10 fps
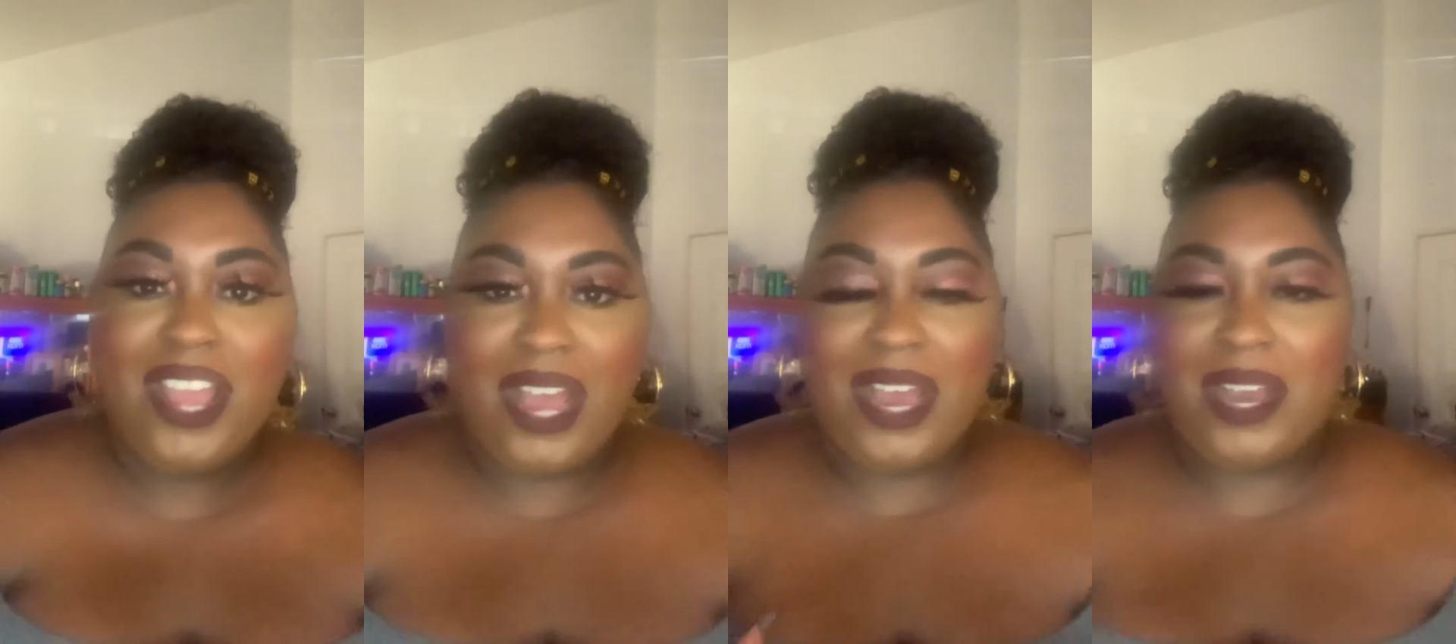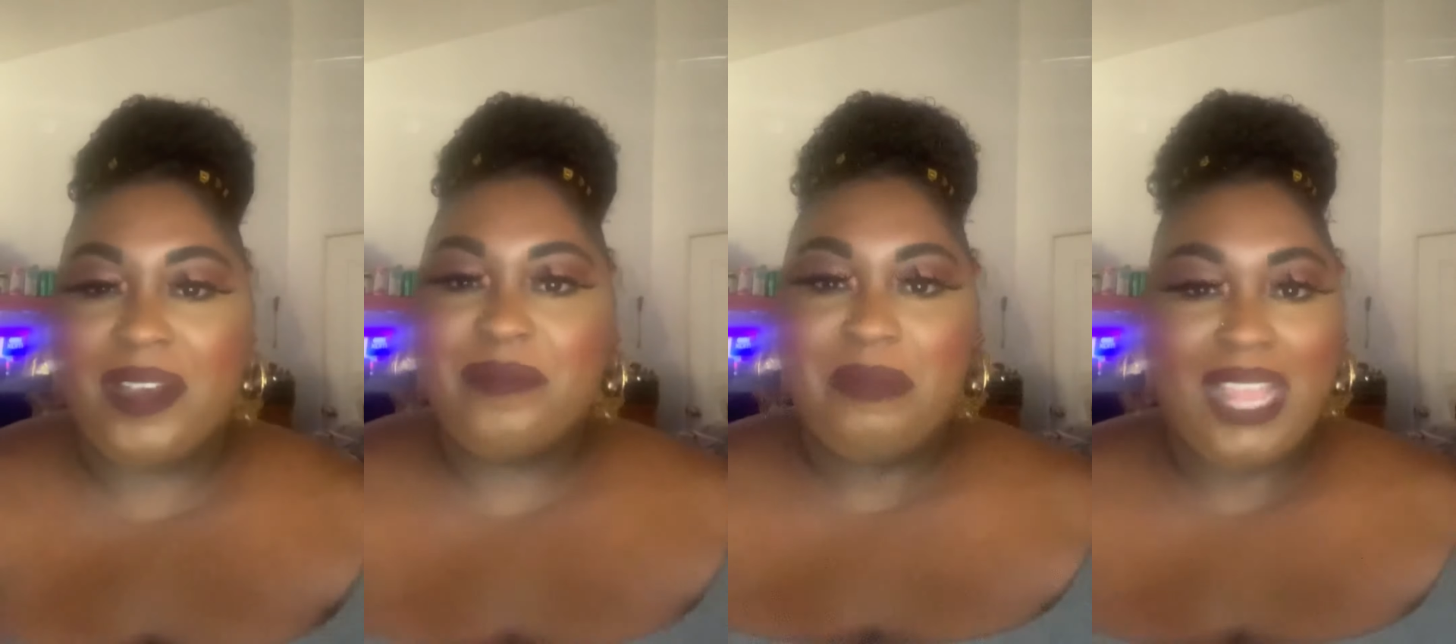Um,
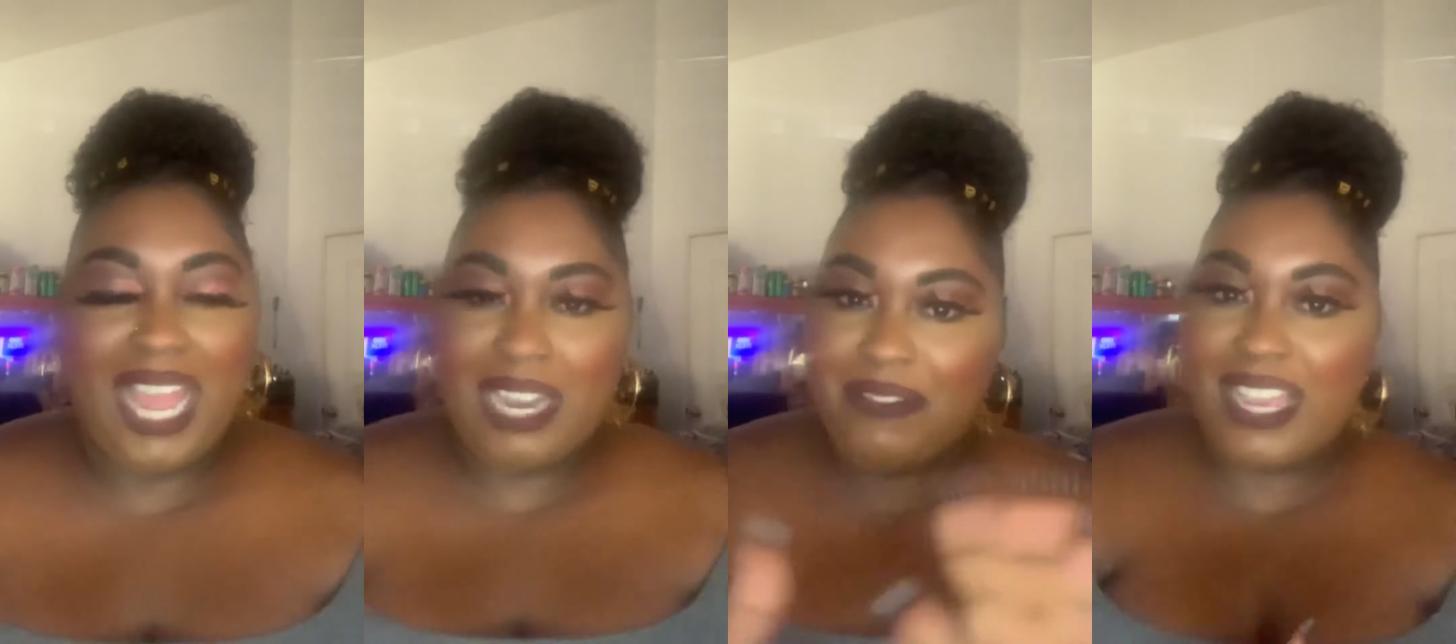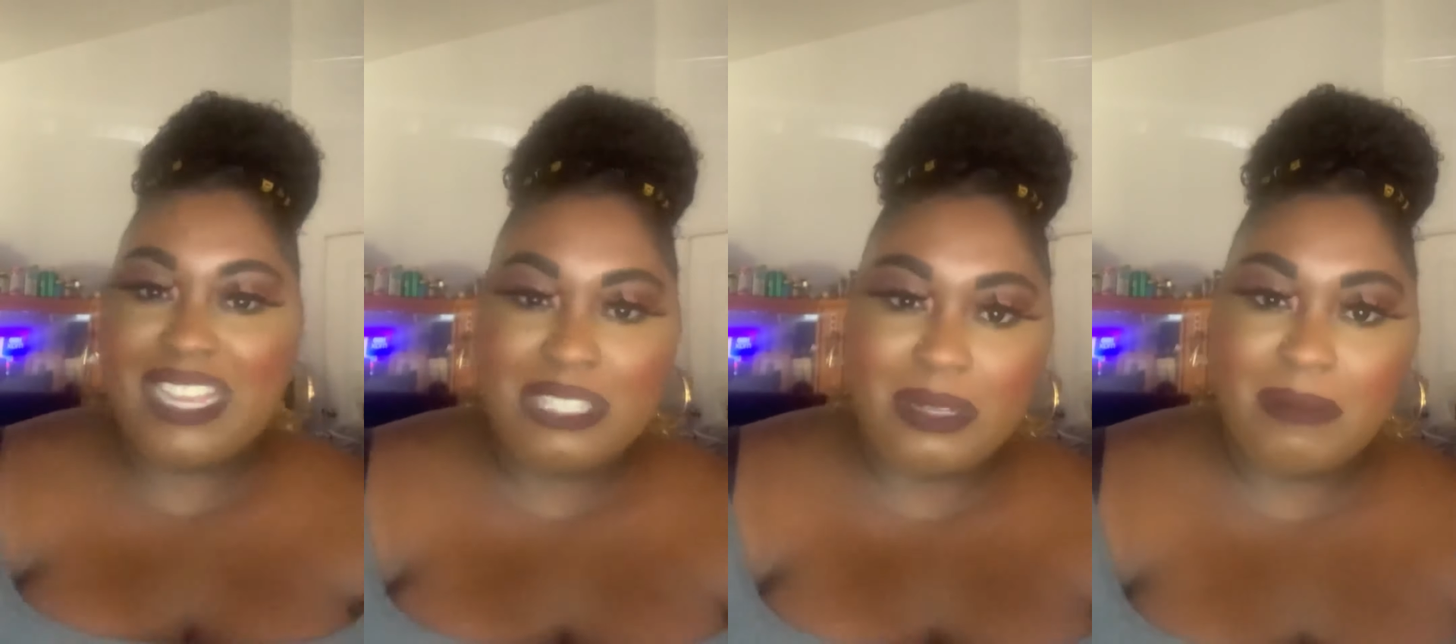I love you guys
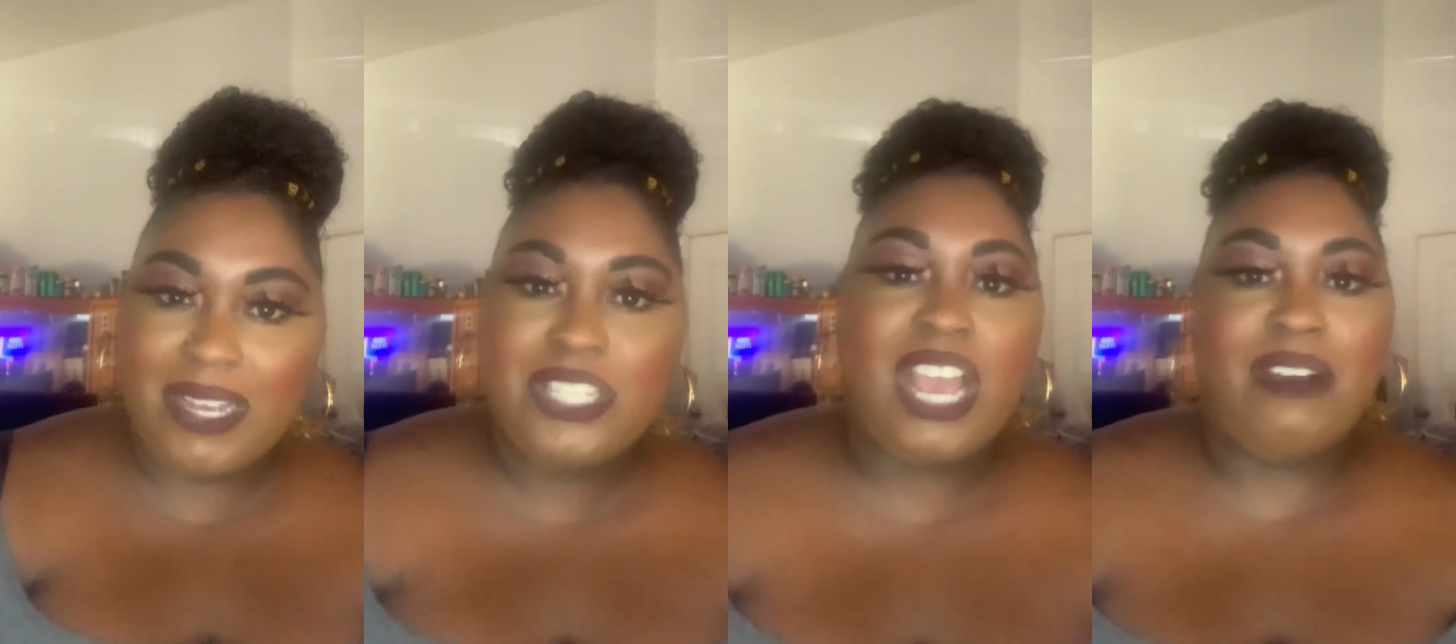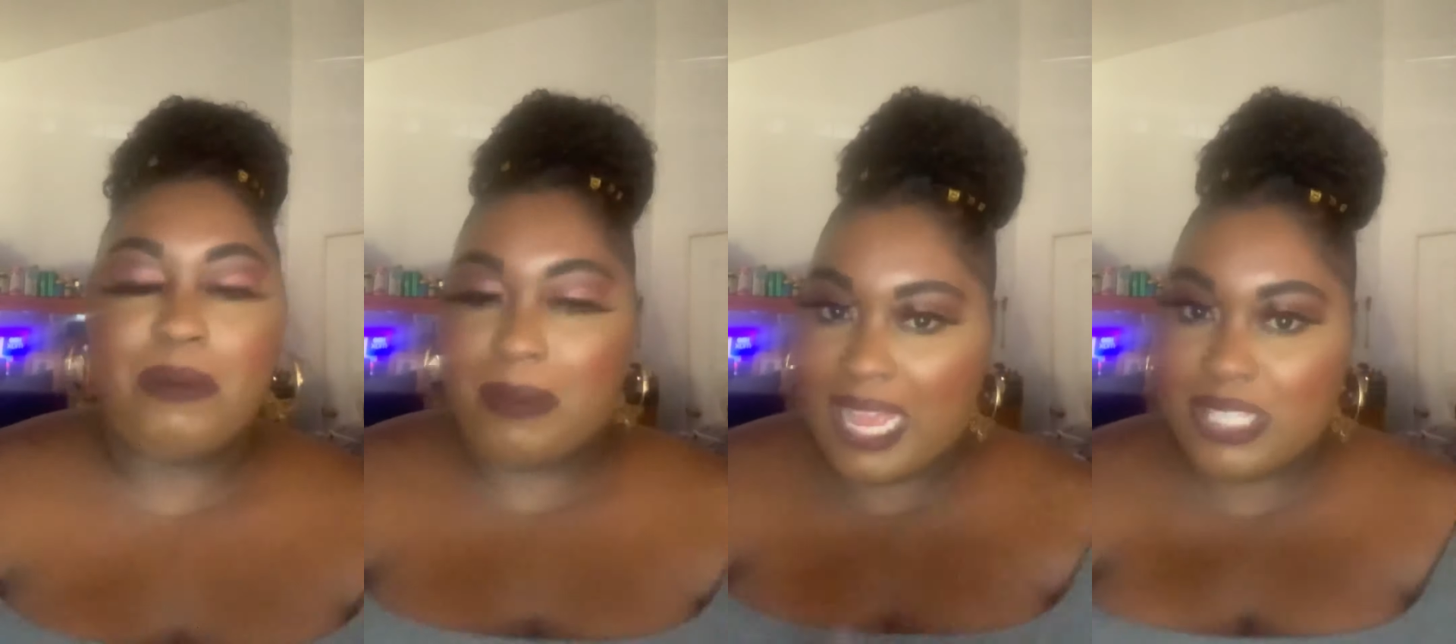so much. Have a
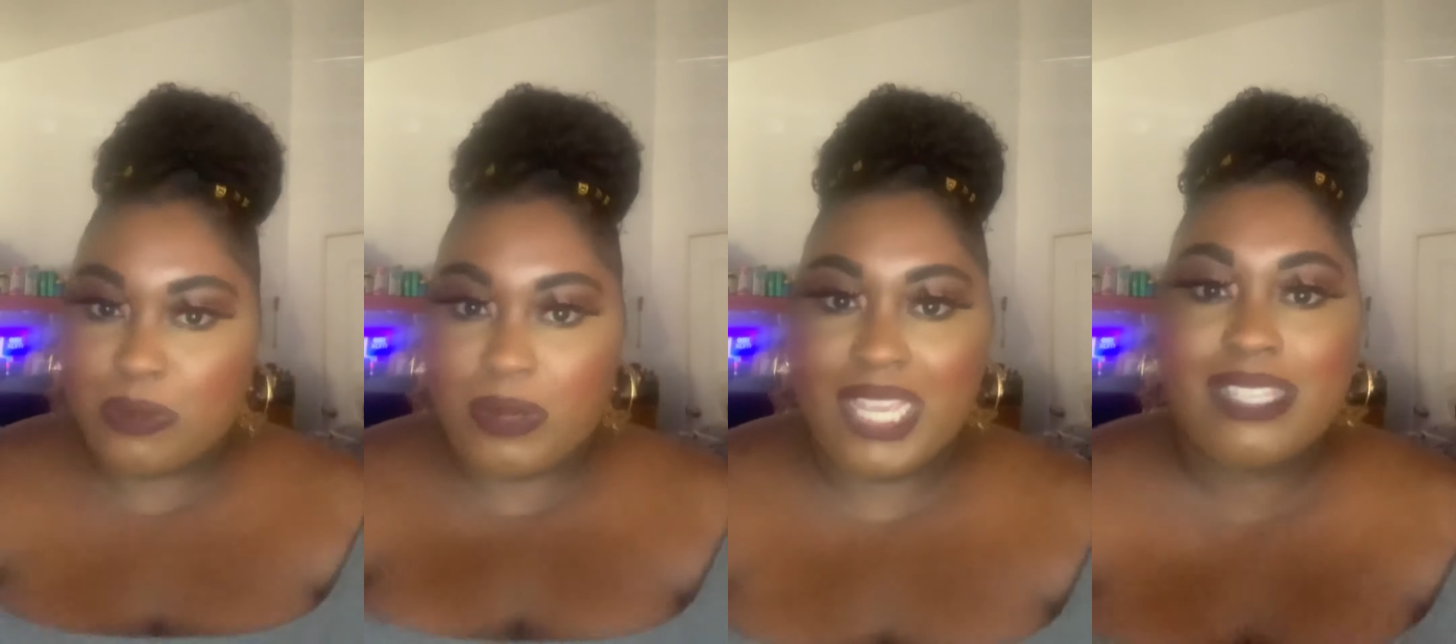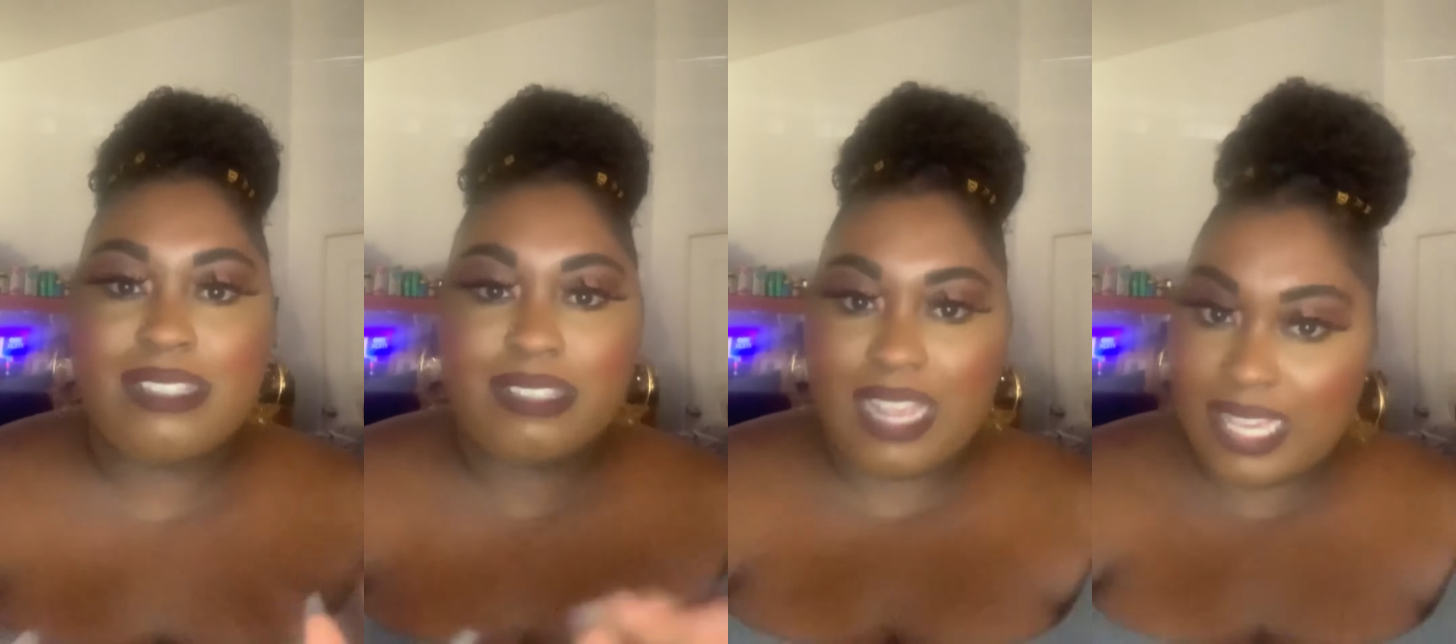blessed week.
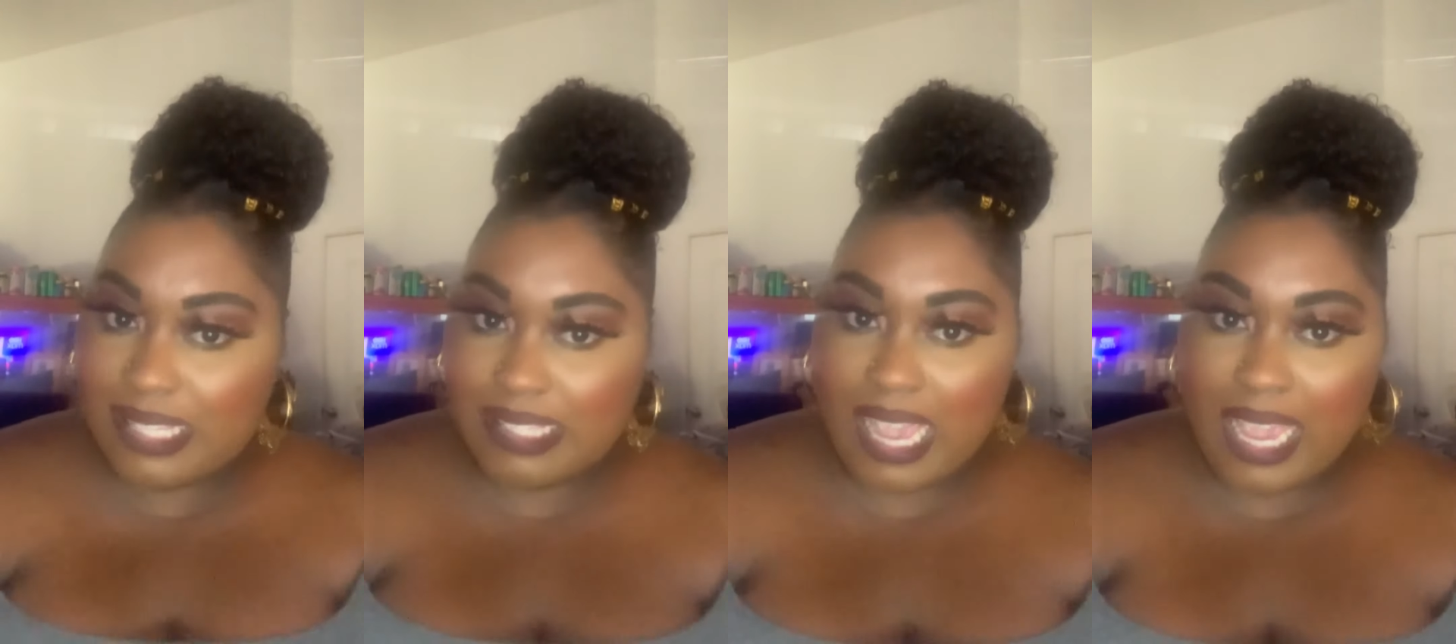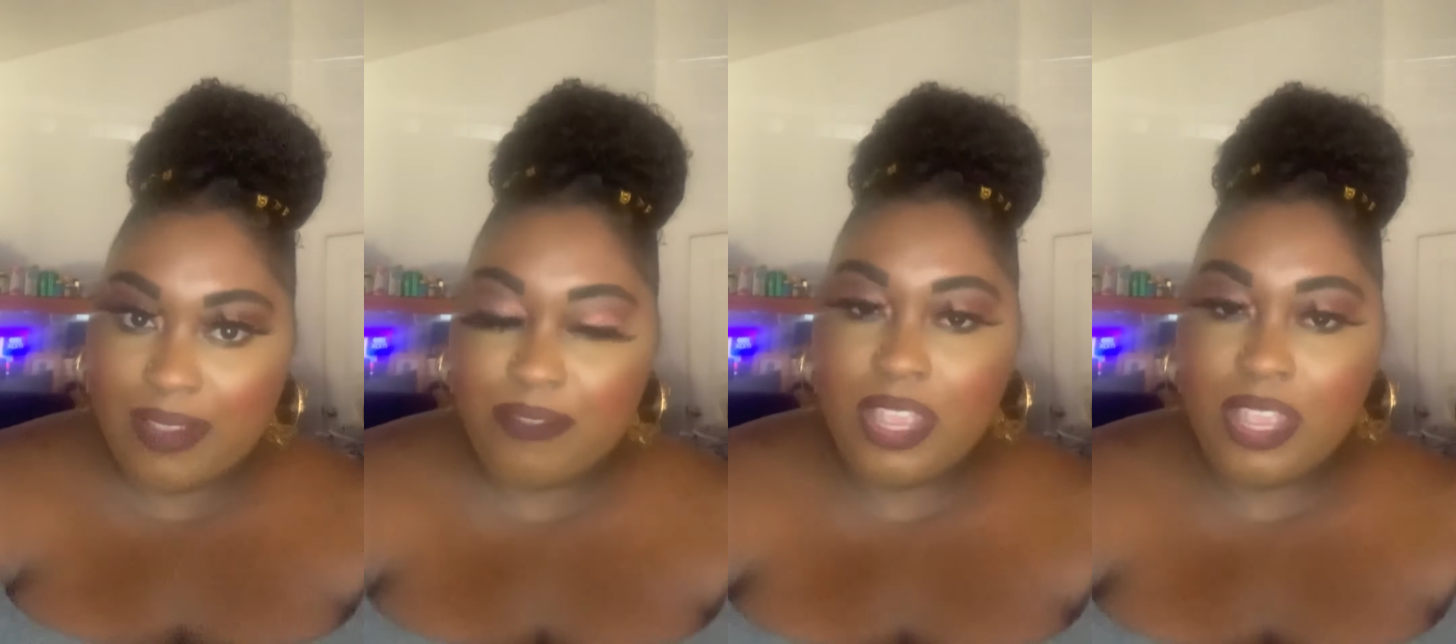Stay safe.